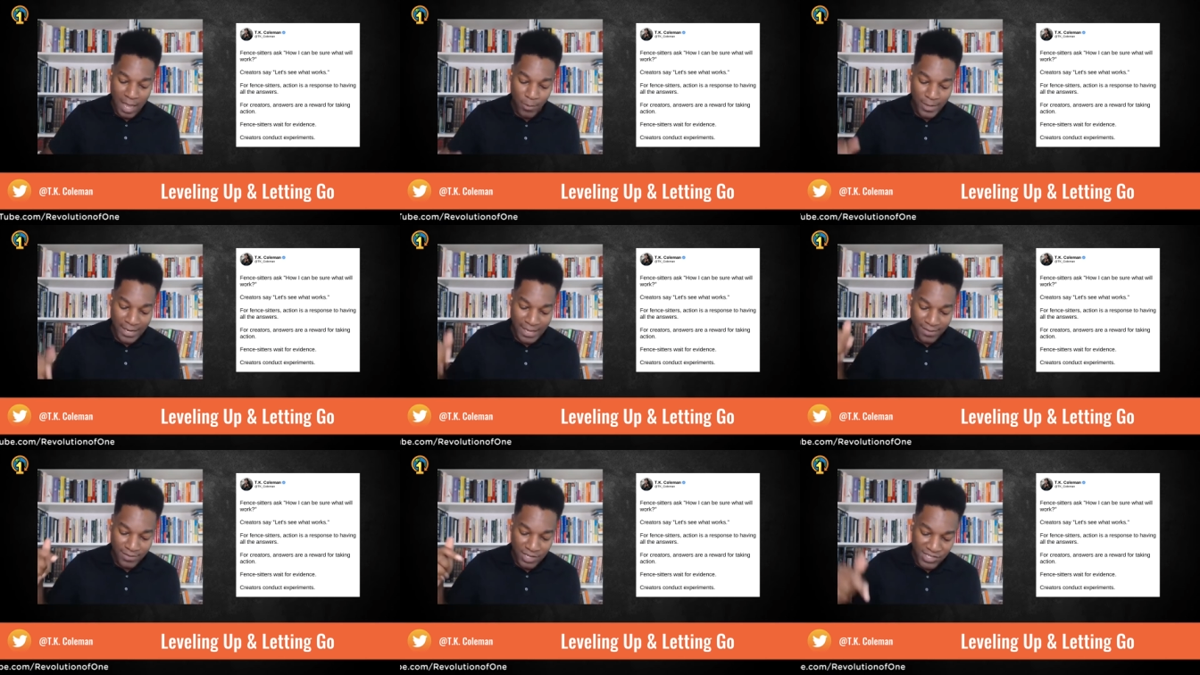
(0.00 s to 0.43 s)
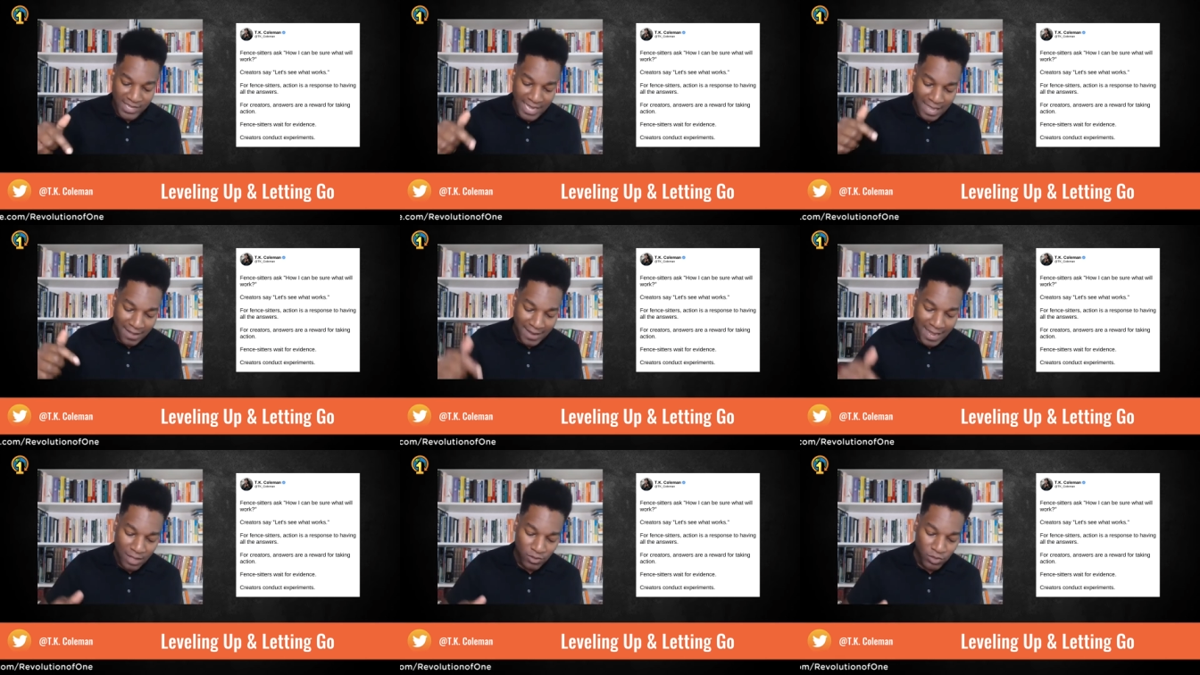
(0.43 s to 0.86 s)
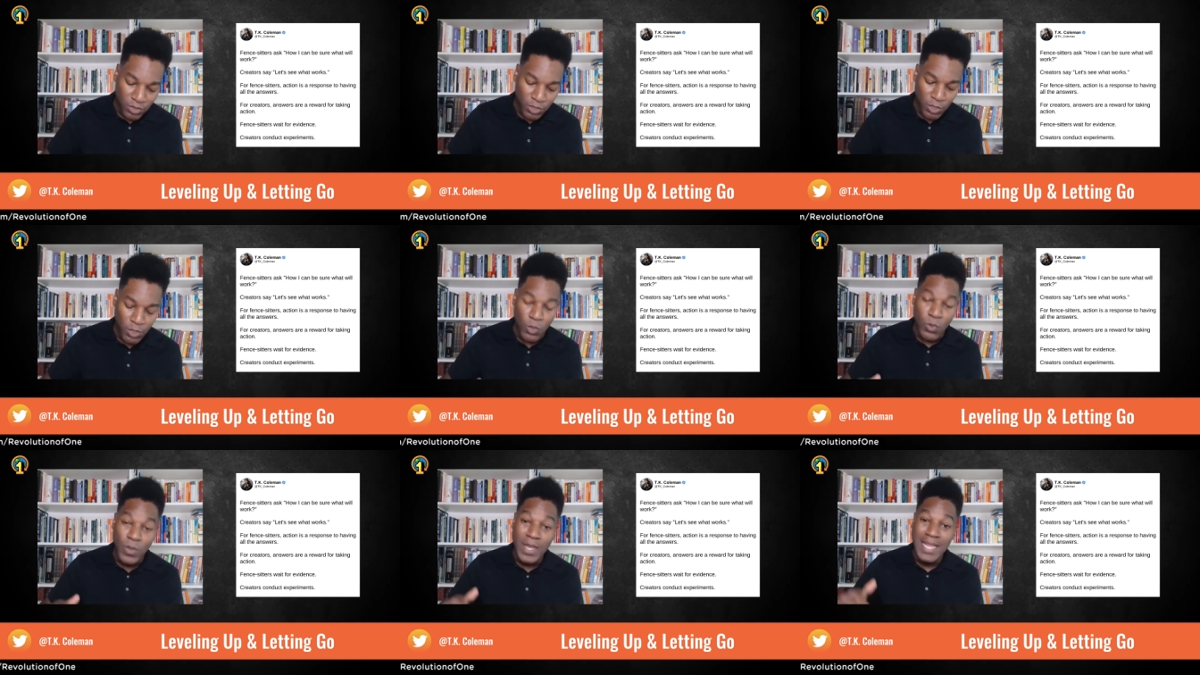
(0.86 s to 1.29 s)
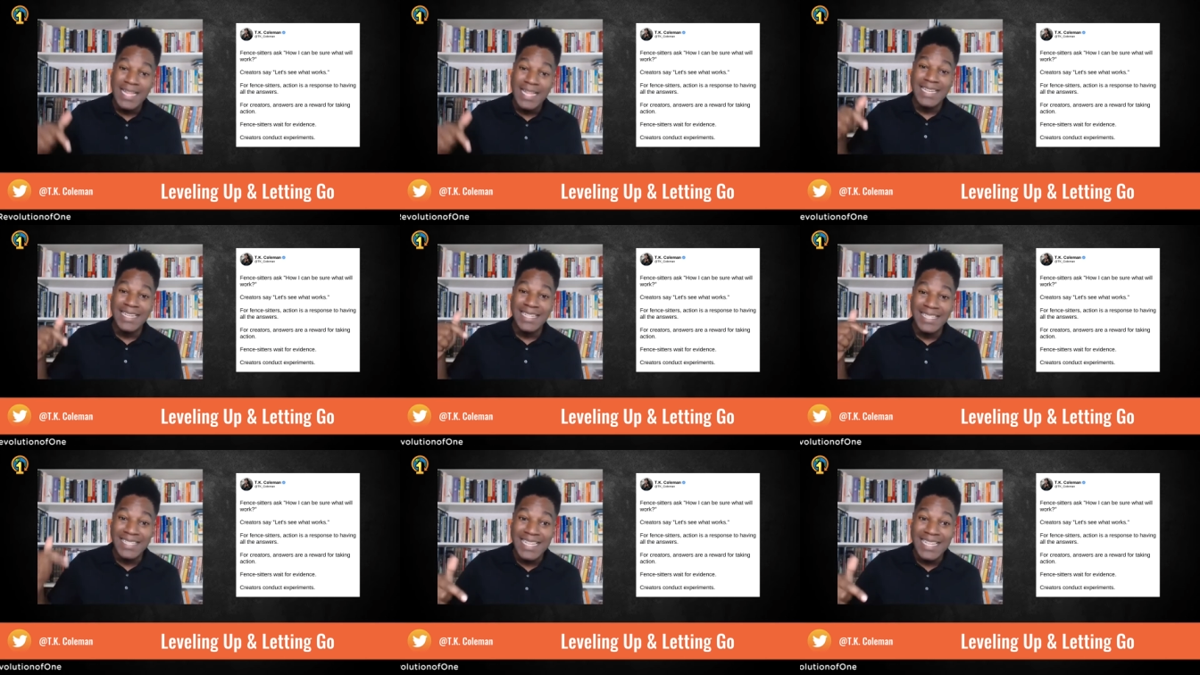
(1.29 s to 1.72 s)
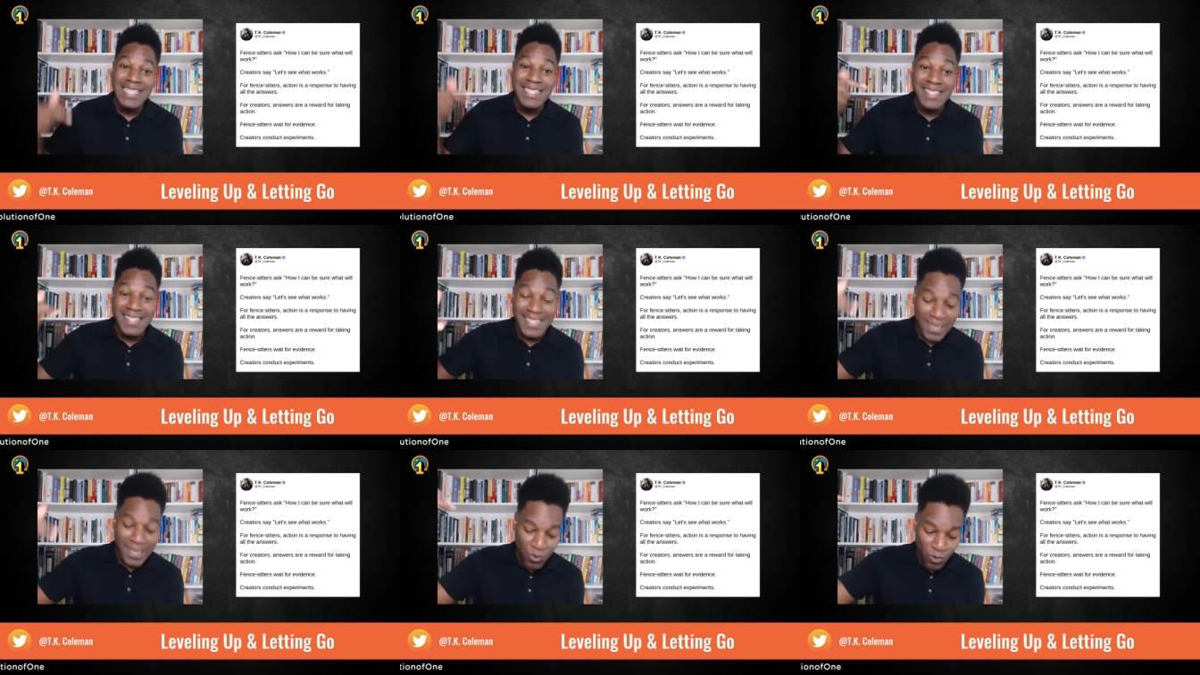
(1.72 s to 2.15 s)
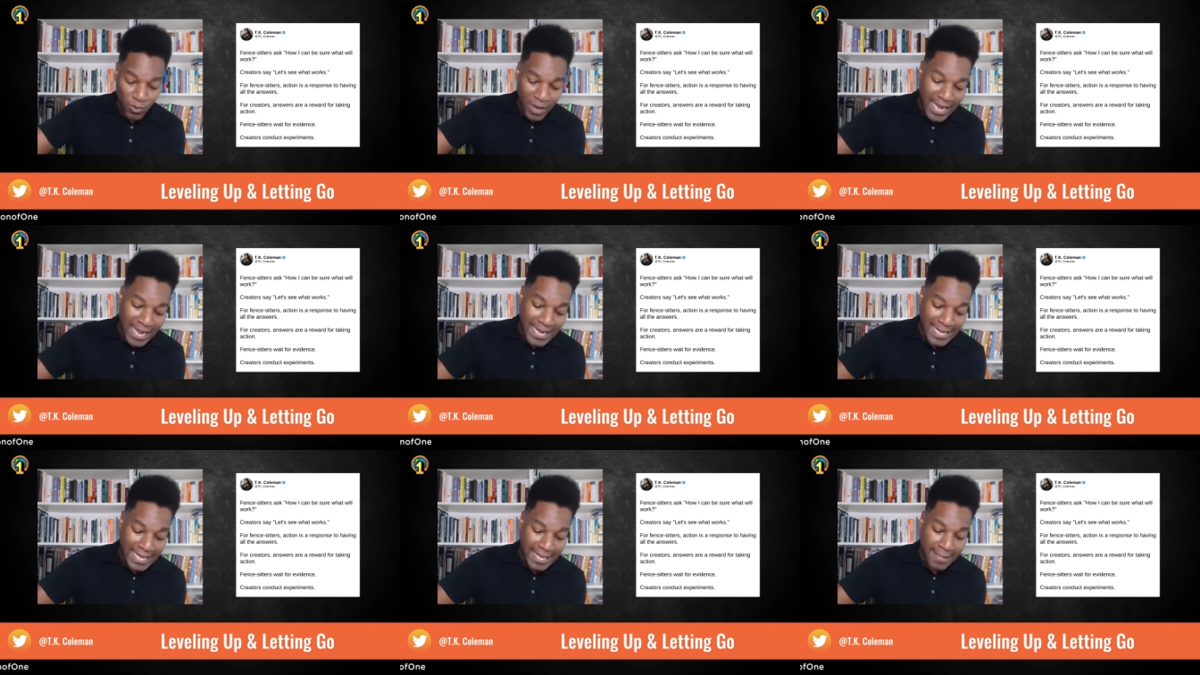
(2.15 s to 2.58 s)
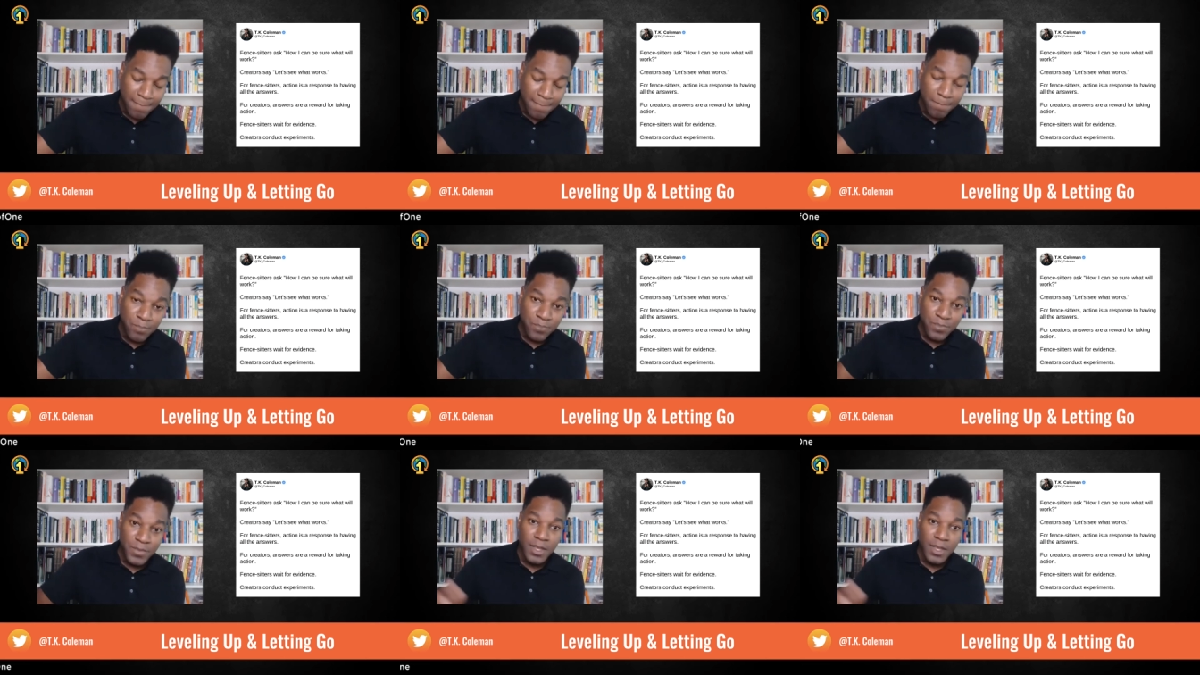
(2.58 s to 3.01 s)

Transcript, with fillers: I want to give a shout out to Lindsay Rainey,